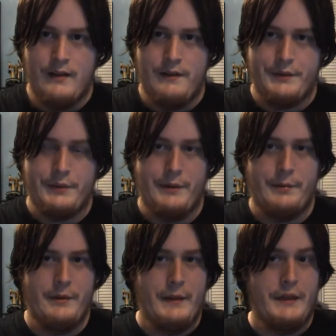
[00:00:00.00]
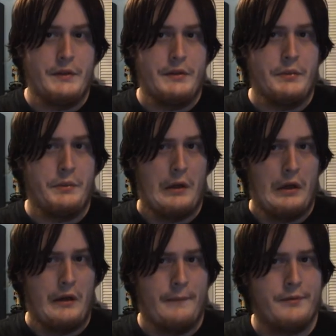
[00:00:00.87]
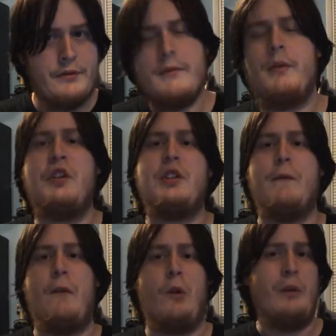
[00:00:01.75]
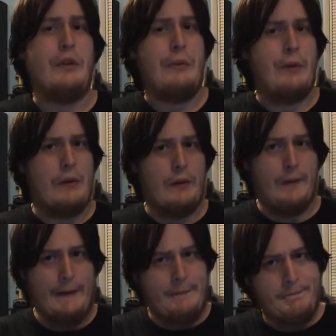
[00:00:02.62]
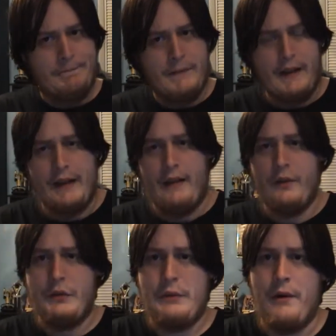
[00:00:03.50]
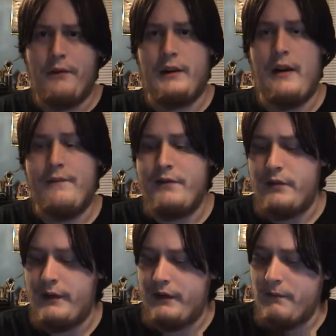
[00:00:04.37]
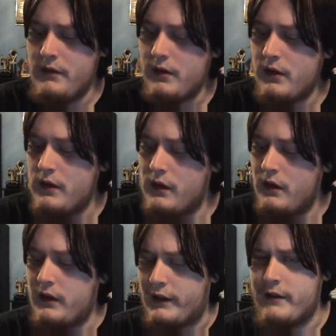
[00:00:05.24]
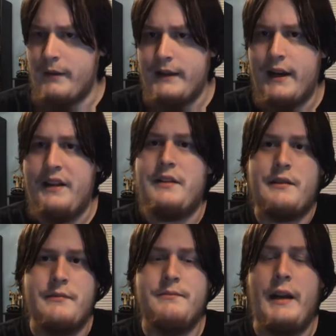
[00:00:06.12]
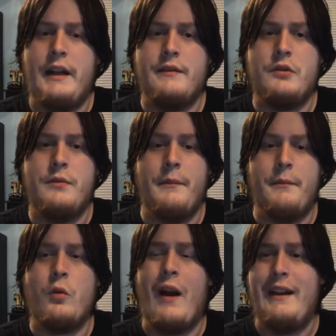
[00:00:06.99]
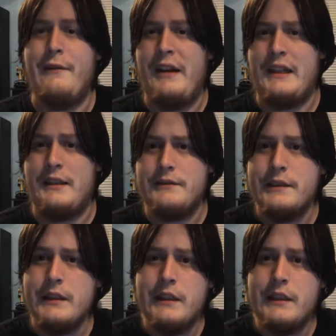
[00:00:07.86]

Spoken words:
Sort of put him sort of pushed him forward too early. I got a little too overconfident with him because my tests made him quite effective.